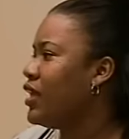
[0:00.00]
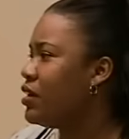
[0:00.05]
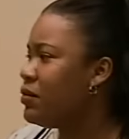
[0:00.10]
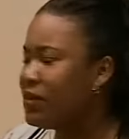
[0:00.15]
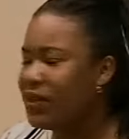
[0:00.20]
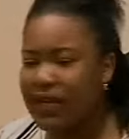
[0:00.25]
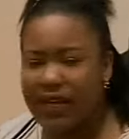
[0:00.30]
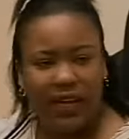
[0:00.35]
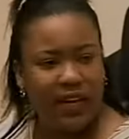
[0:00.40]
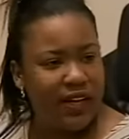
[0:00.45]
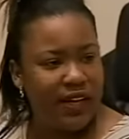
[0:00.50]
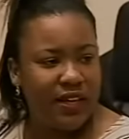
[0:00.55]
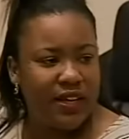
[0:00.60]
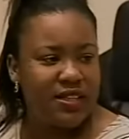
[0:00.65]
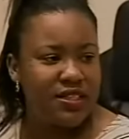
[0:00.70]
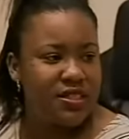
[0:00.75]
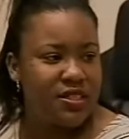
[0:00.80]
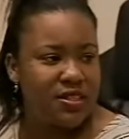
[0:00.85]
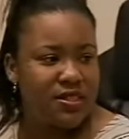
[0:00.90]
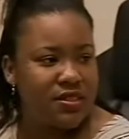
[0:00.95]
In the beginning,
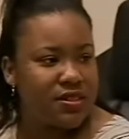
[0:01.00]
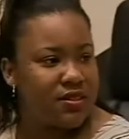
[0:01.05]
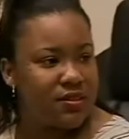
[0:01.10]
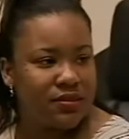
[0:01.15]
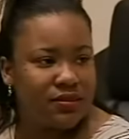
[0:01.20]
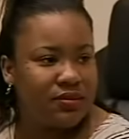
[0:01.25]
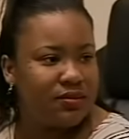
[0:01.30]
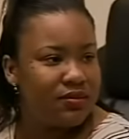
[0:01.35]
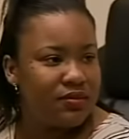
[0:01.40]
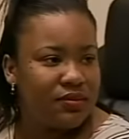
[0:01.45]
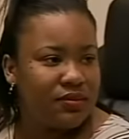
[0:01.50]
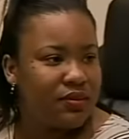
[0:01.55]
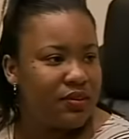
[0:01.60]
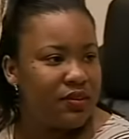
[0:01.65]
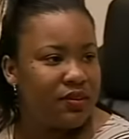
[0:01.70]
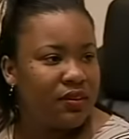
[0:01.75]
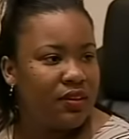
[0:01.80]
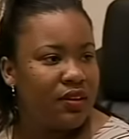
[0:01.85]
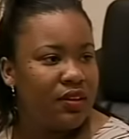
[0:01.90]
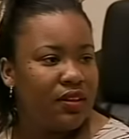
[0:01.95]
it's just...
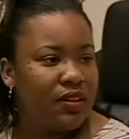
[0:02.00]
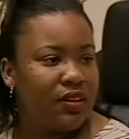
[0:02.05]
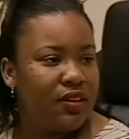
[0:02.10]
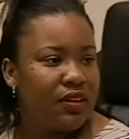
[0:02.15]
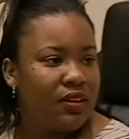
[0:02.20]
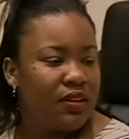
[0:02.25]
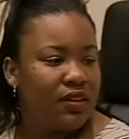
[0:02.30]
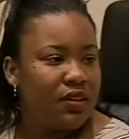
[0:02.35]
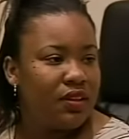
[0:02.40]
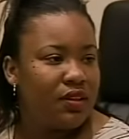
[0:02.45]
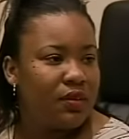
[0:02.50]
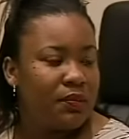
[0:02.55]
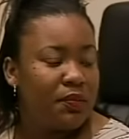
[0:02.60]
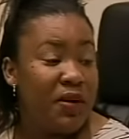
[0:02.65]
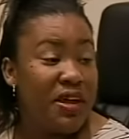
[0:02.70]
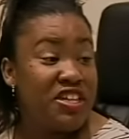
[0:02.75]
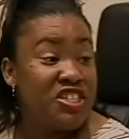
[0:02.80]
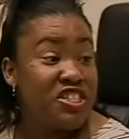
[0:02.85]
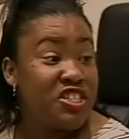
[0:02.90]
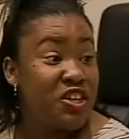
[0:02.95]
Mm-hmm.
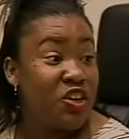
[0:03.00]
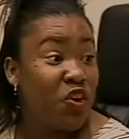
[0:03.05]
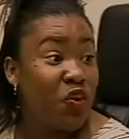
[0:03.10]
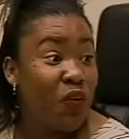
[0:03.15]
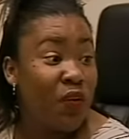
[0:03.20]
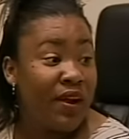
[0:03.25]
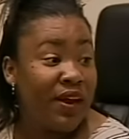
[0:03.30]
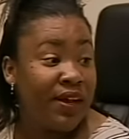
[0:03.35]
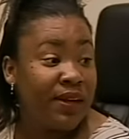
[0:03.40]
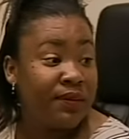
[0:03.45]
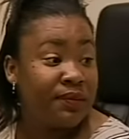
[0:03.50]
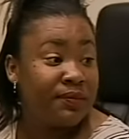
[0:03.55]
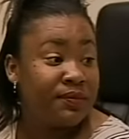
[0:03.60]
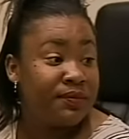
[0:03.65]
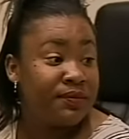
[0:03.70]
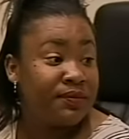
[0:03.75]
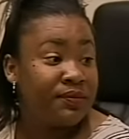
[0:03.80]
Peaches and cream,